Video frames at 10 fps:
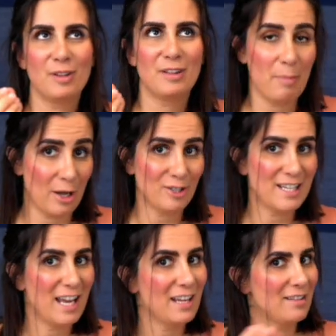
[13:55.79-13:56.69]
the better
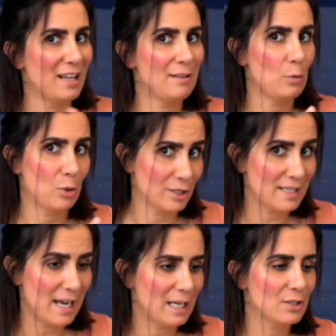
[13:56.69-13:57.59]
take than the worst
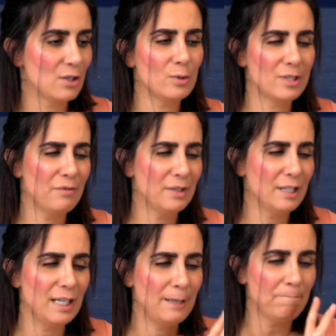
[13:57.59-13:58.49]
take. So
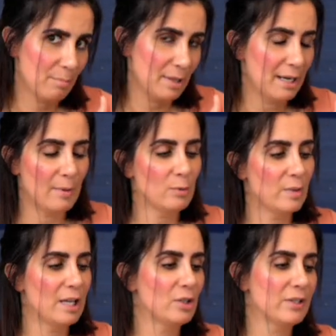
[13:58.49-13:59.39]
definitely play around
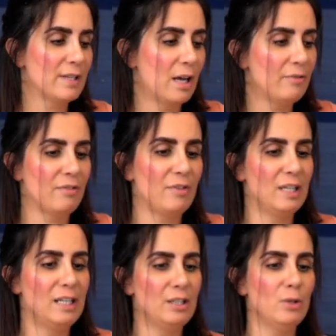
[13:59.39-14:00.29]
with it yourself if you
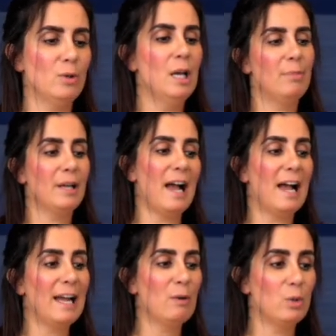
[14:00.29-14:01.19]
need to, but
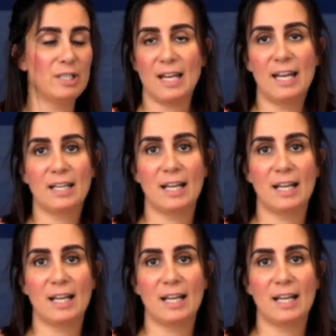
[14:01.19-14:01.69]
I would take